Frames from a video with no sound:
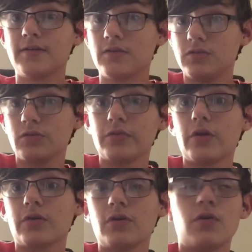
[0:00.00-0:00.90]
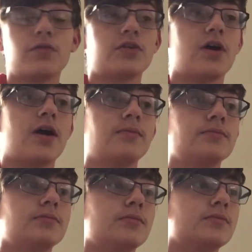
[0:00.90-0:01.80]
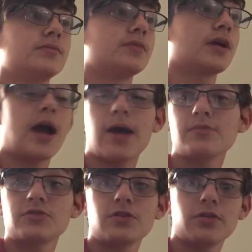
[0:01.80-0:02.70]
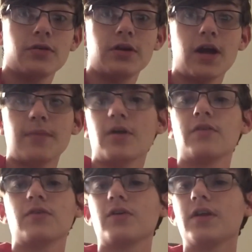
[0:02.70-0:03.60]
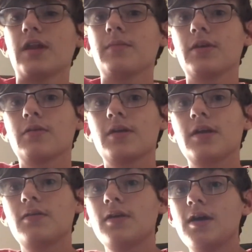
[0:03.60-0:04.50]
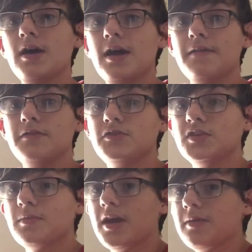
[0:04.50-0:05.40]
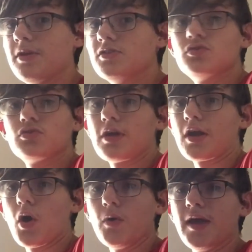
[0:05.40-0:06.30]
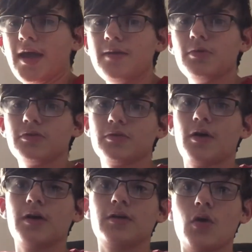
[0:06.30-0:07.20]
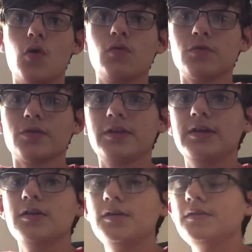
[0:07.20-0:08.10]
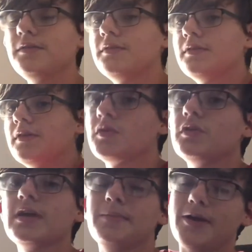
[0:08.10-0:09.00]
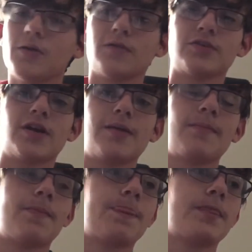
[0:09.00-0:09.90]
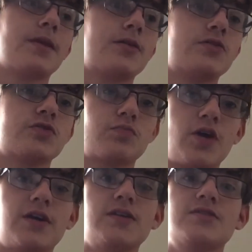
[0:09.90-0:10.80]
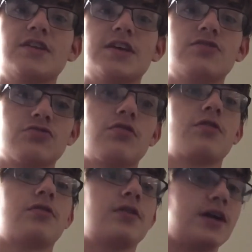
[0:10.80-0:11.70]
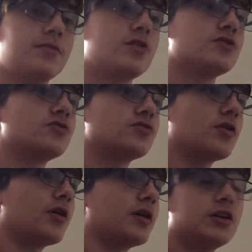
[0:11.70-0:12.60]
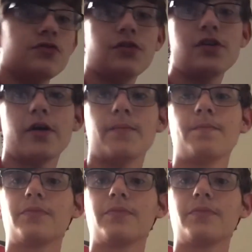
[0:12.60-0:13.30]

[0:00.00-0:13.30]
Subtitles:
you'll learn over time. Like, I'm still learning, I'm not a very good animator right now. If you see my animations, they're okay, but they're not overly good. You'll get better over time. Just practice and draw animations in your free time.